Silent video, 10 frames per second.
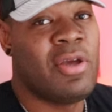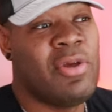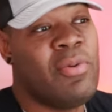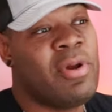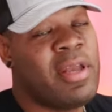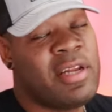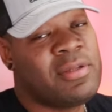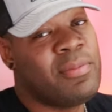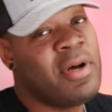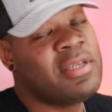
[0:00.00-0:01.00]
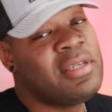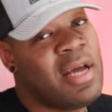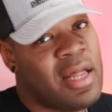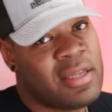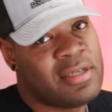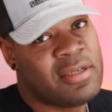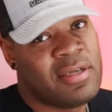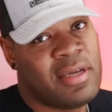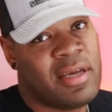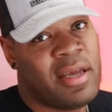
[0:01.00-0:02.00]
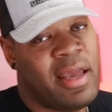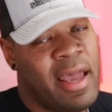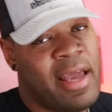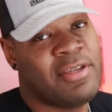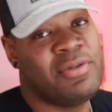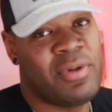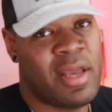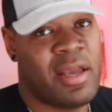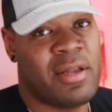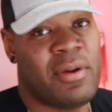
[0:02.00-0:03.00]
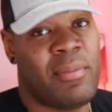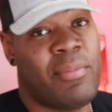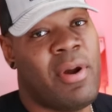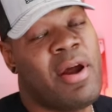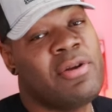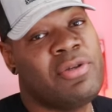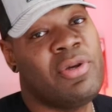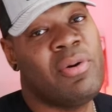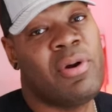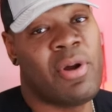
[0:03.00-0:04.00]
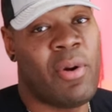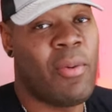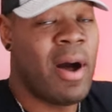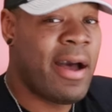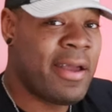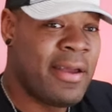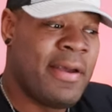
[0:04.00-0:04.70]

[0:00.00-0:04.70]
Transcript: You want to get as much knowledge as you can prior to going. Why?